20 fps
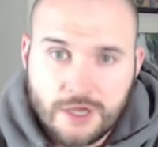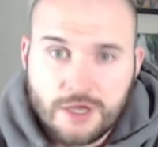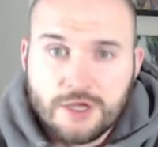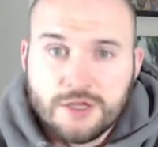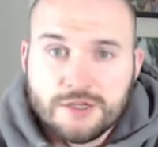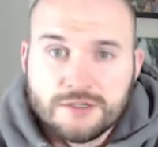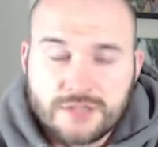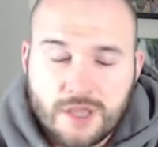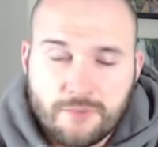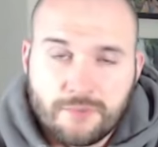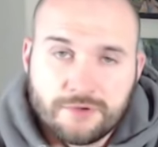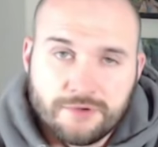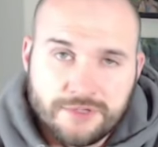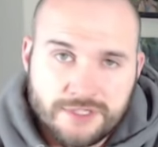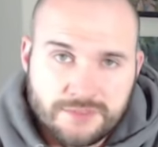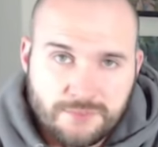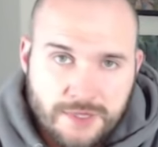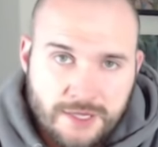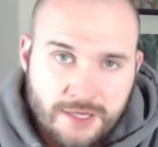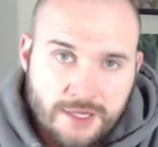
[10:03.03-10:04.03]
Typically
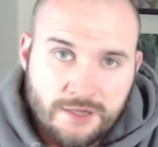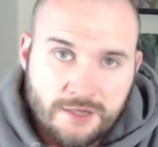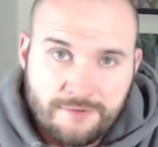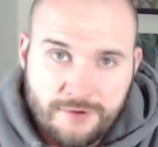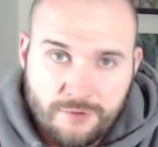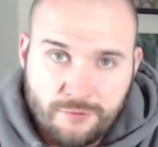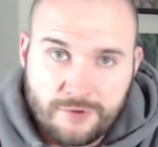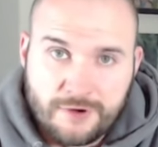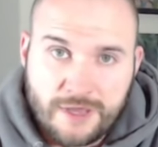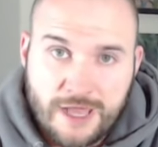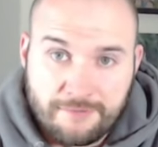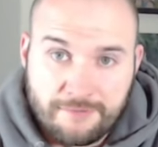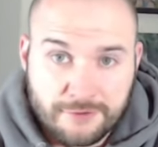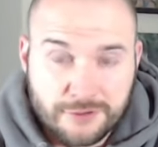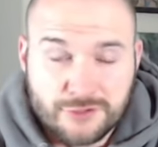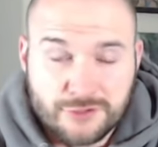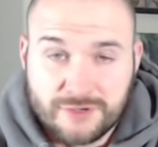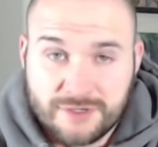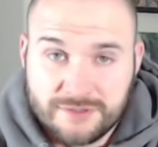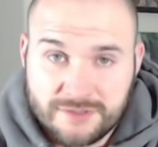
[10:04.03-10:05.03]
speaking, if you want to have
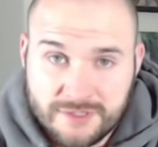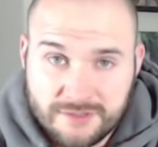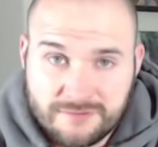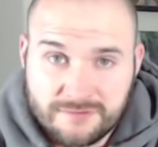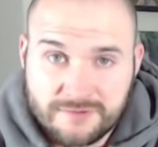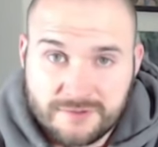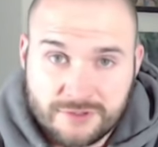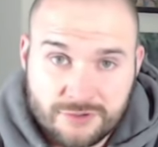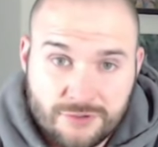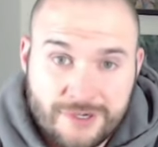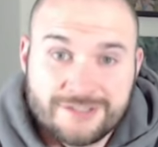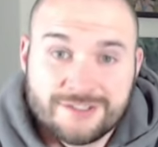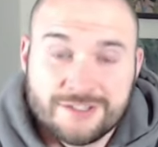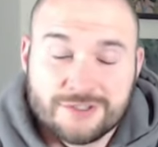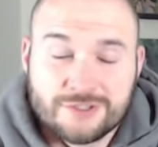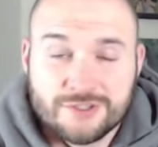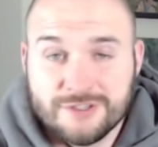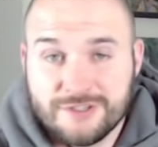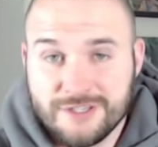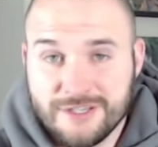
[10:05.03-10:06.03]
good transition
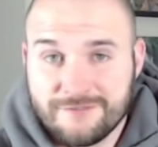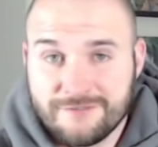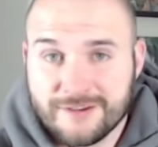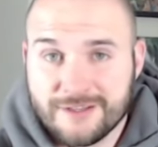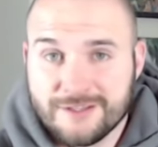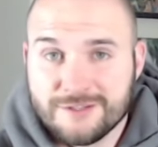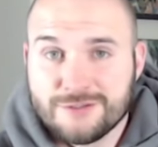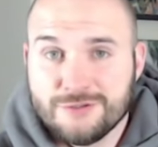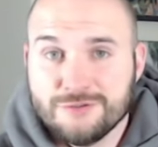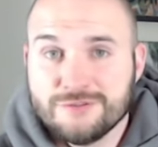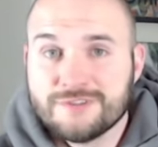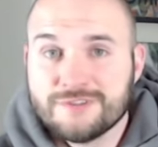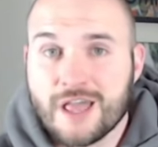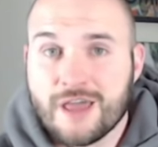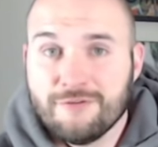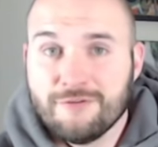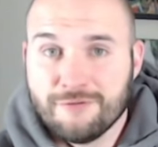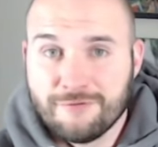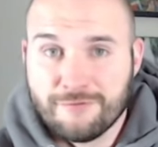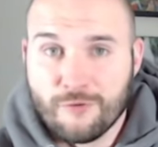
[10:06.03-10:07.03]
transition defense, you
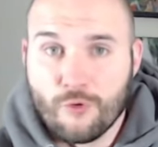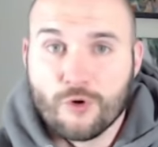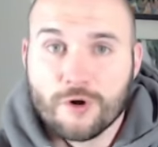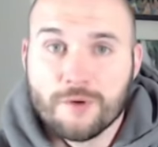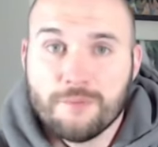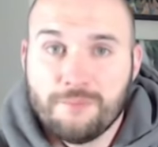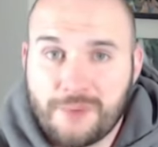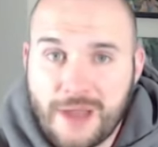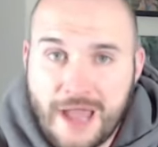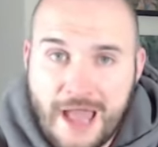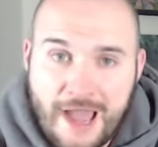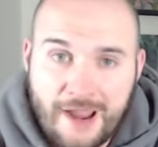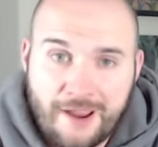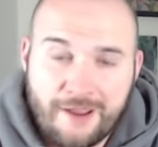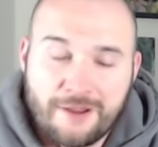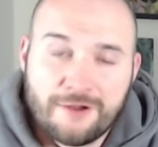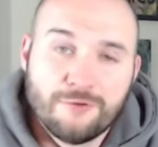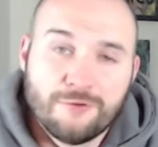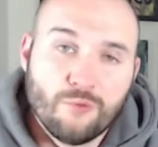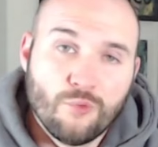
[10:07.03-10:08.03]
send four
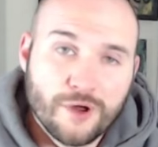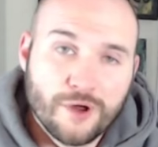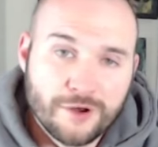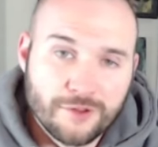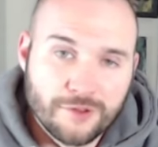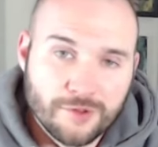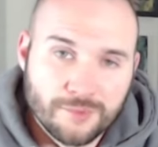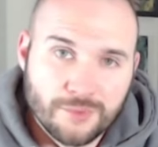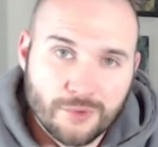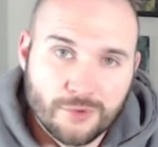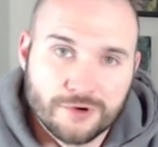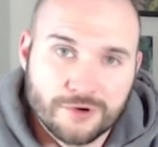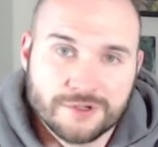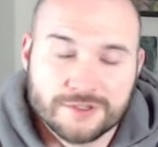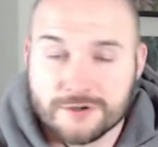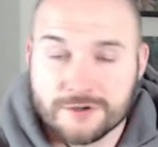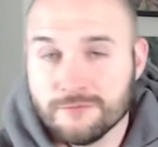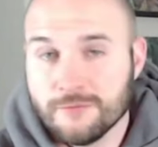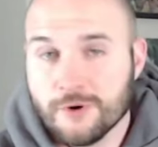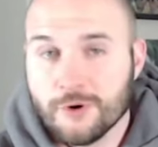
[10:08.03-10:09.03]
back, one to the
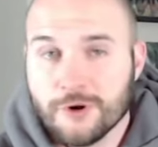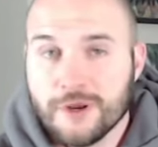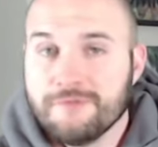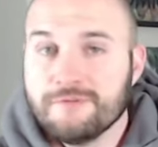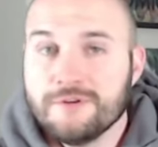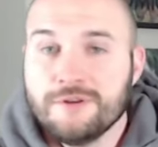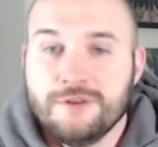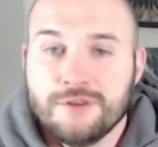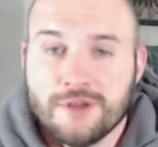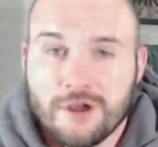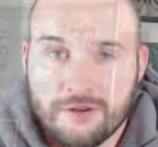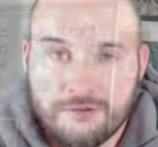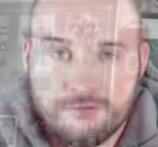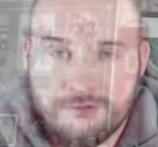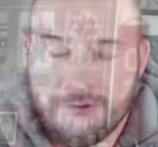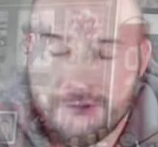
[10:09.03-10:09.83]
boards, or, or even no, you know